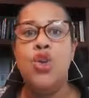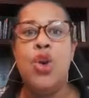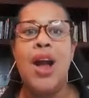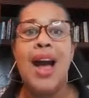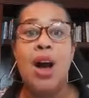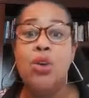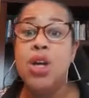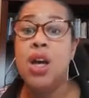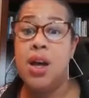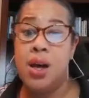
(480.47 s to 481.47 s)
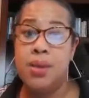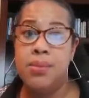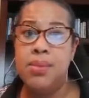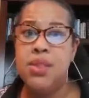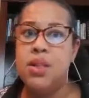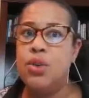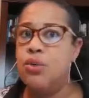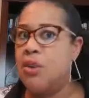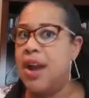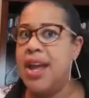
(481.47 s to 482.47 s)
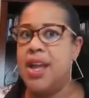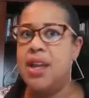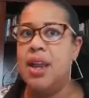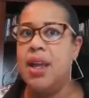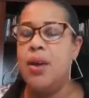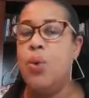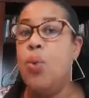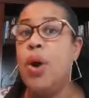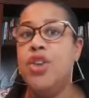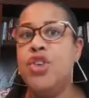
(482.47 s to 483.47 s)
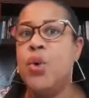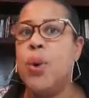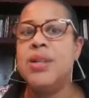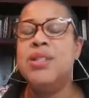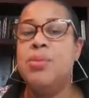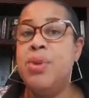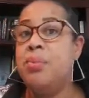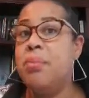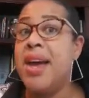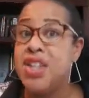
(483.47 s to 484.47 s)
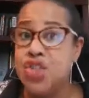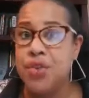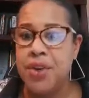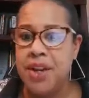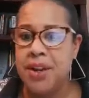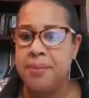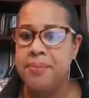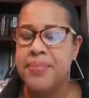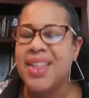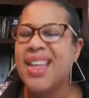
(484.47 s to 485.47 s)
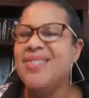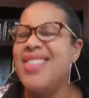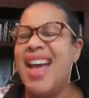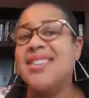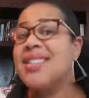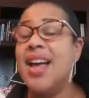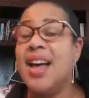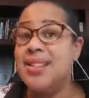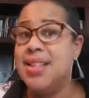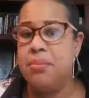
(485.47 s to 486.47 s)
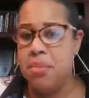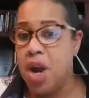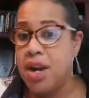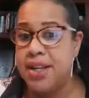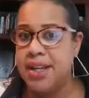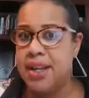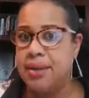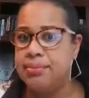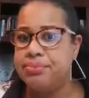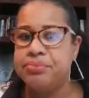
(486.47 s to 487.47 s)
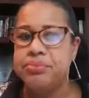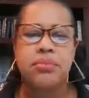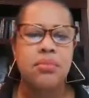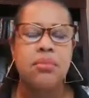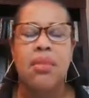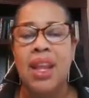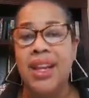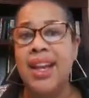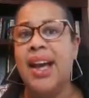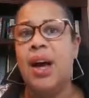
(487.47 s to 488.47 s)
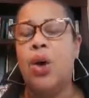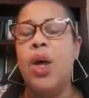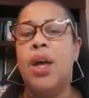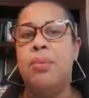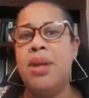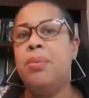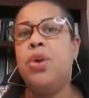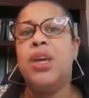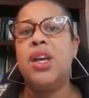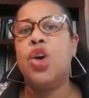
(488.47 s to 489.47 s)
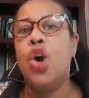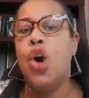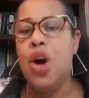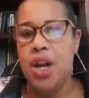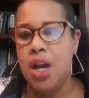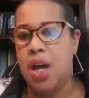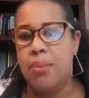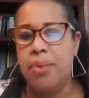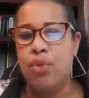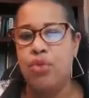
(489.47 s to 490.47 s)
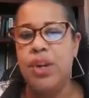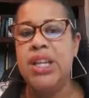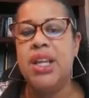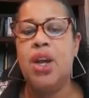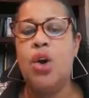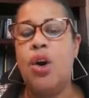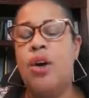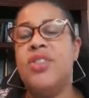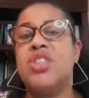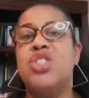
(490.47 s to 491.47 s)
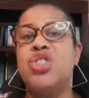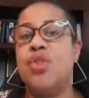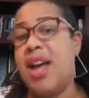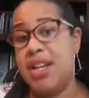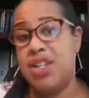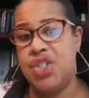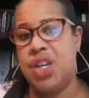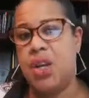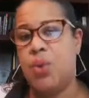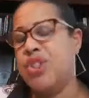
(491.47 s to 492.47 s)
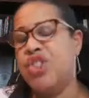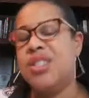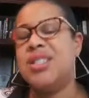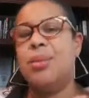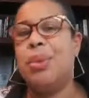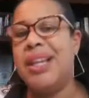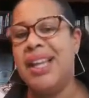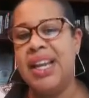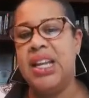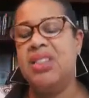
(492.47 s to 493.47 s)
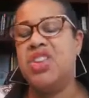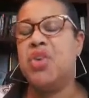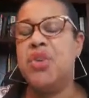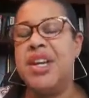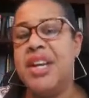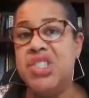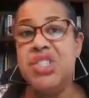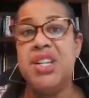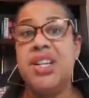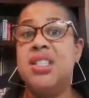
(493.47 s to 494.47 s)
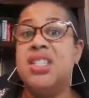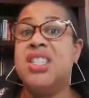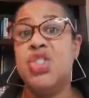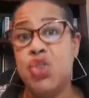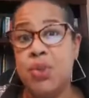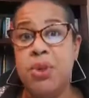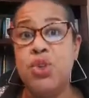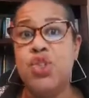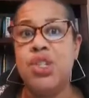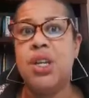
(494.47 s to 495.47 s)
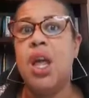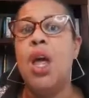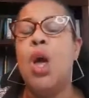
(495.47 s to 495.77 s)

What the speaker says: your outcomes, right? What you're going to be measuring, that's content marketing. Now, people get caught up really on the strategy, which is the planning, the creation, and distribution,